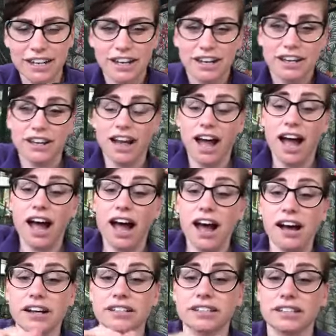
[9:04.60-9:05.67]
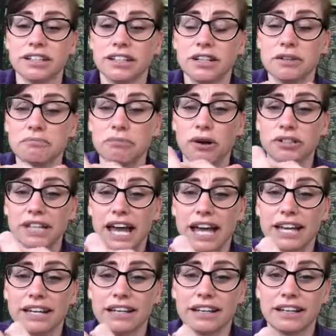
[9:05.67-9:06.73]
her hard body
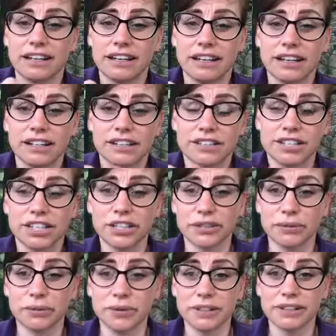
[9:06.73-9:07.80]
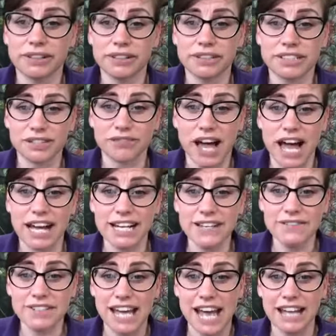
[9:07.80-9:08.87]
to survive,
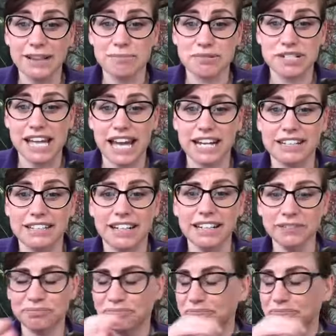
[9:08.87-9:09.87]
to help protect her,